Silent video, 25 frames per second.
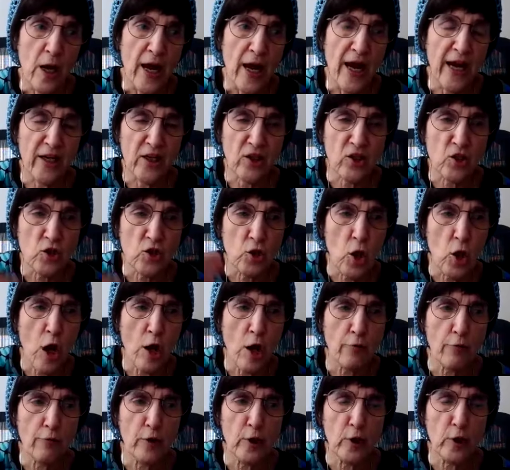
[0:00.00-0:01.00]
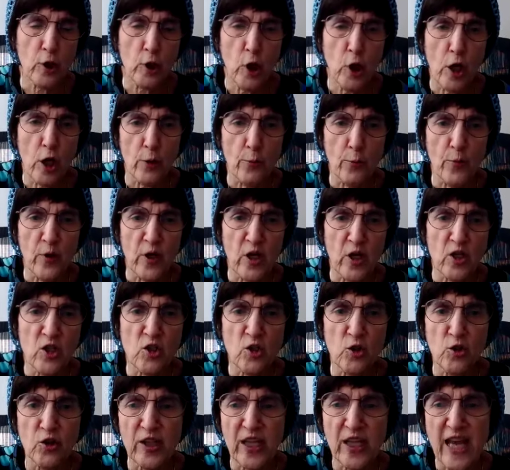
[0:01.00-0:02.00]
And it's not really going to be
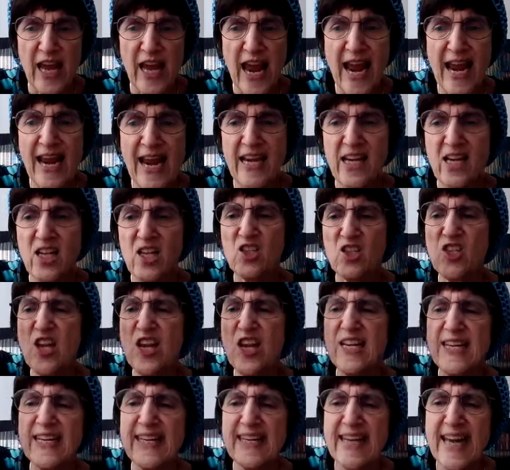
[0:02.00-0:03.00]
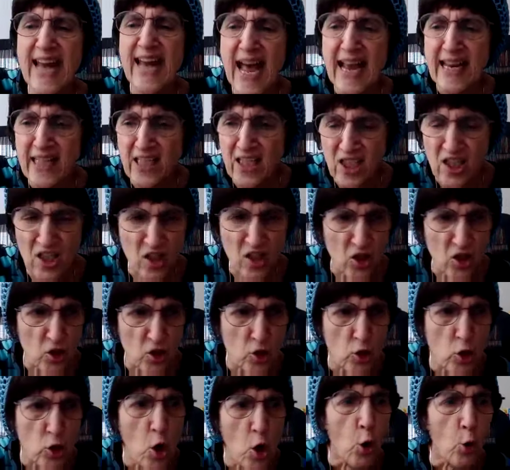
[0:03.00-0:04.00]
till the 80s and
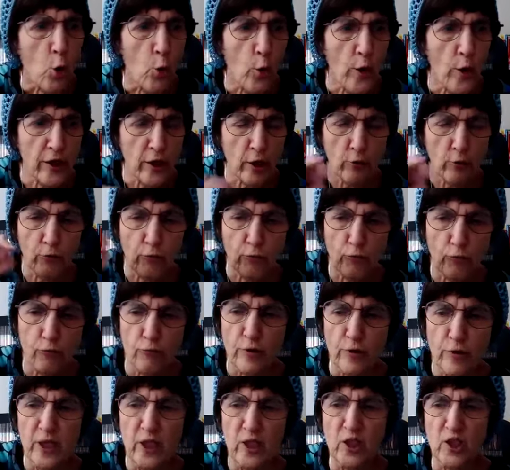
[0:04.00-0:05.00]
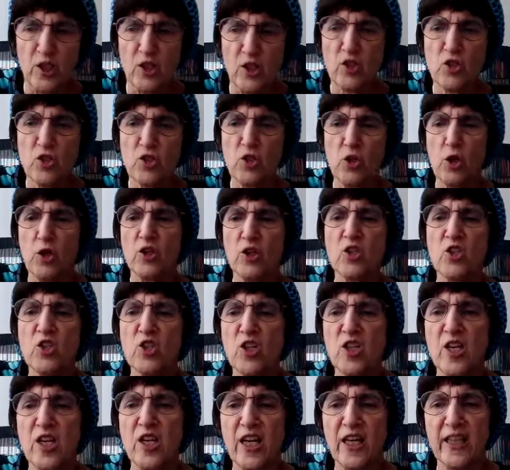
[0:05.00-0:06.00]
90s where you really start
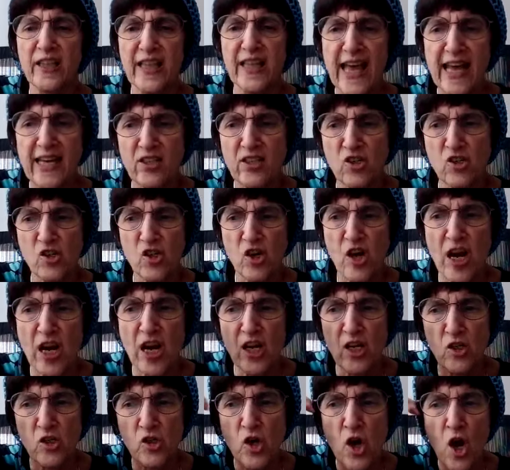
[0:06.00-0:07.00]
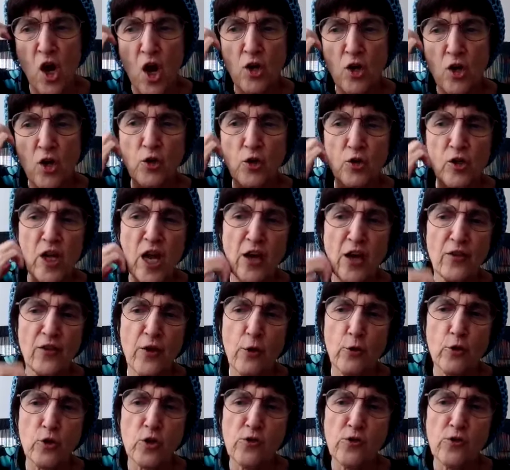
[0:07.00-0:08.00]
seeing that change. So, yeah,
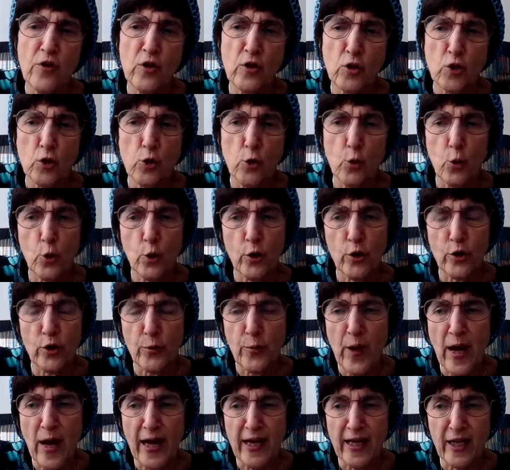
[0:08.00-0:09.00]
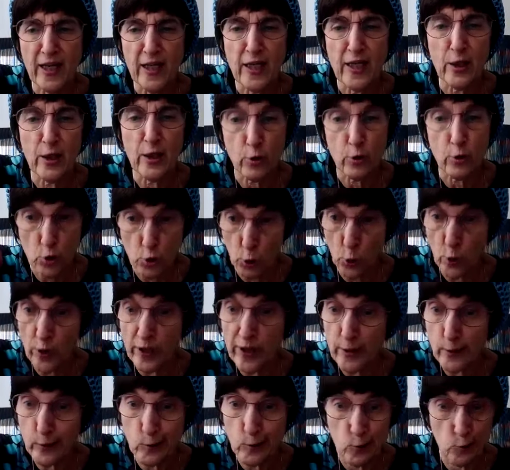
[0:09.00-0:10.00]
those of us who were the pioneers,
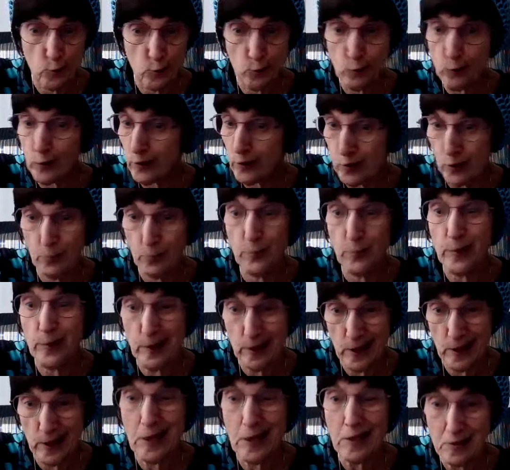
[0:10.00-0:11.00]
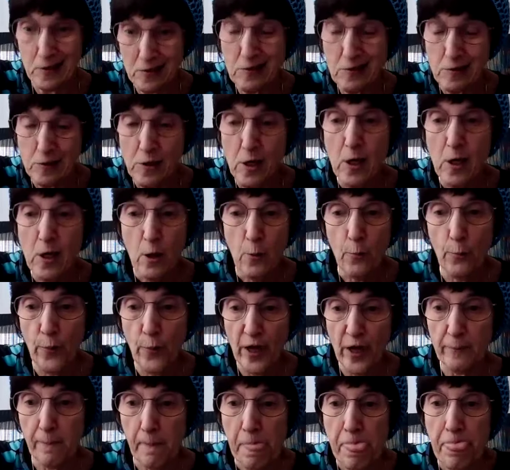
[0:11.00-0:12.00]
we endured the BS,
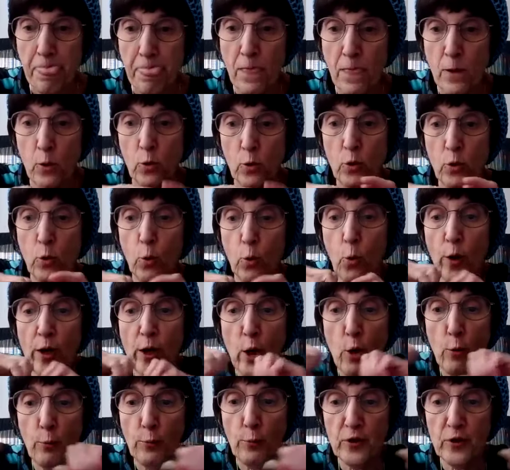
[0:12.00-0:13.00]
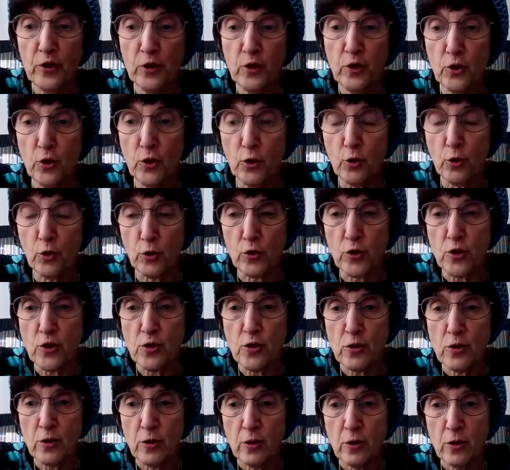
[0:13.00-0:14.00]
but we opened the
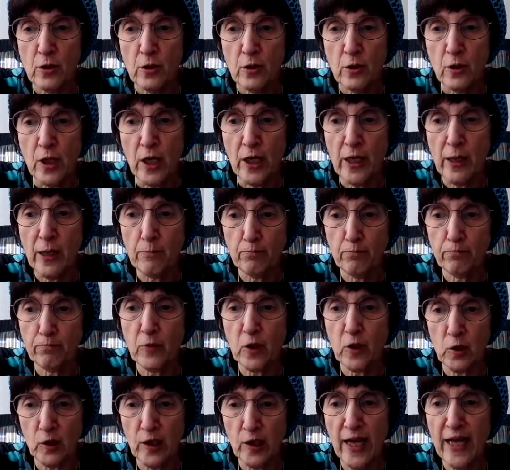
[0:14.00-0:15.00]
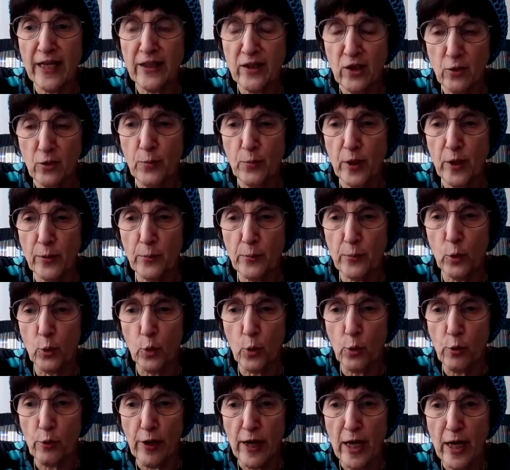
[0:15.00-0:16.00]
doors. And I'm glad that people
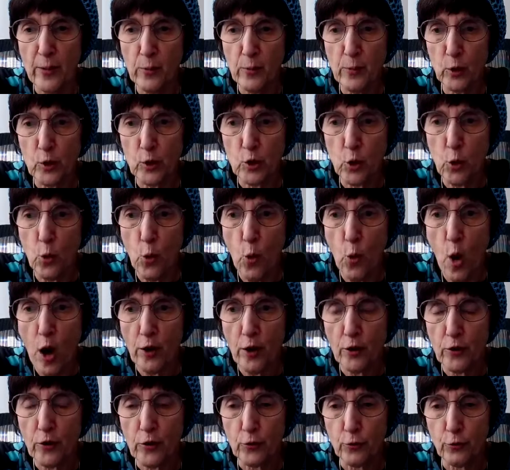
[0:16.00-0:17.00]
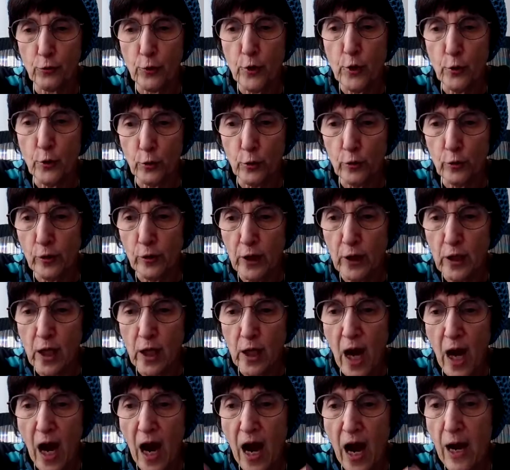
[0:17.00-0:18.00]
were able to walk through.
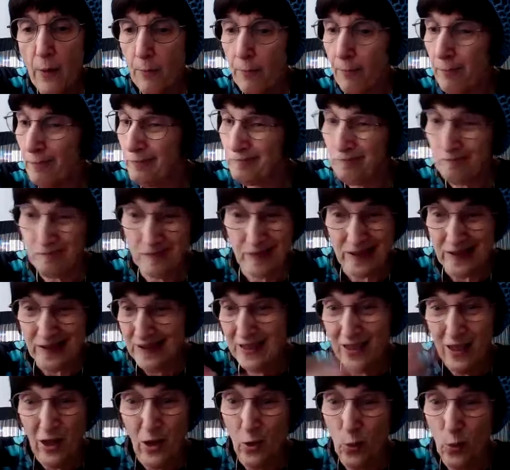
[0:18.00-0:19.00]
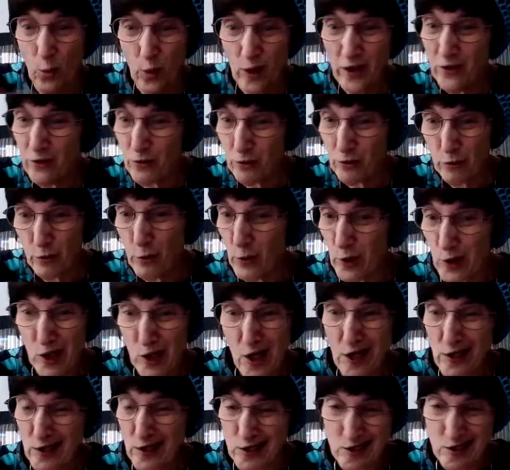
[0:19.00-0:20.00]
Went through a
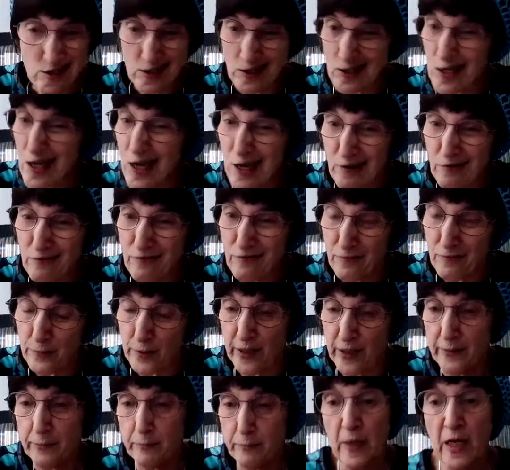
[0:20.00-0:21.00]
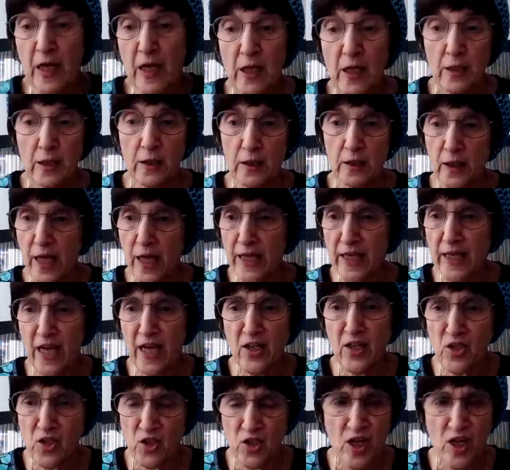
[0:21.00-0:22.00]
lot of stuff, but like
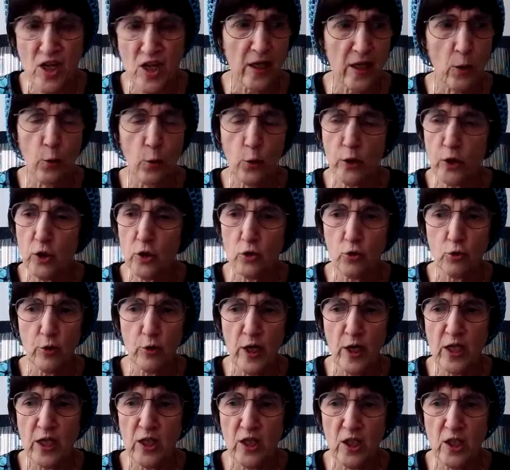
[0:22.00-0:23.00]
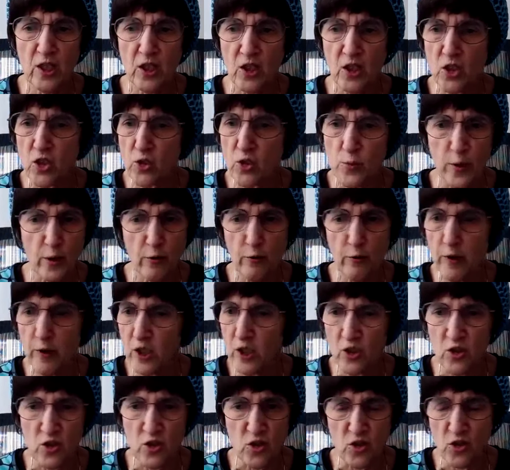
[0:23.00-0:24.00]
I said, I wouldn't trade the
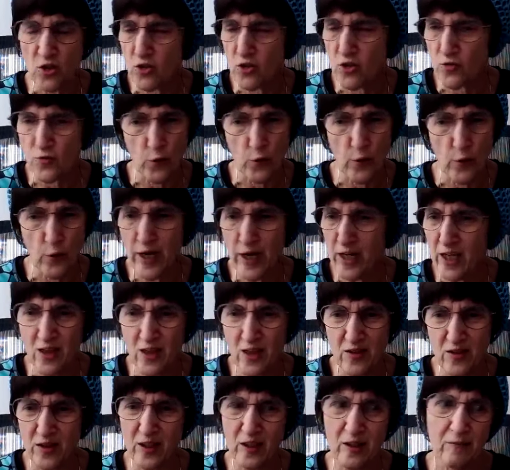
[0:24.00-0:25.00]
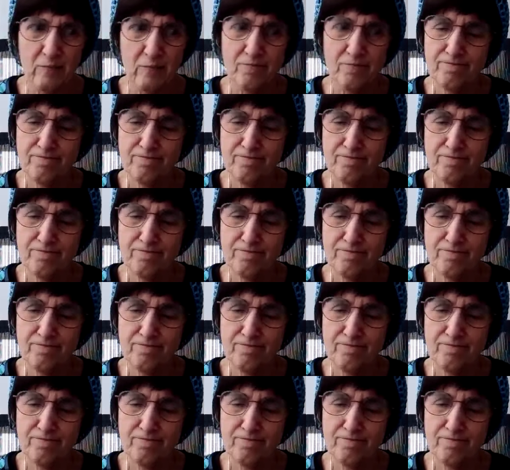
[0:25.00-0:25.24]
experiences for anything.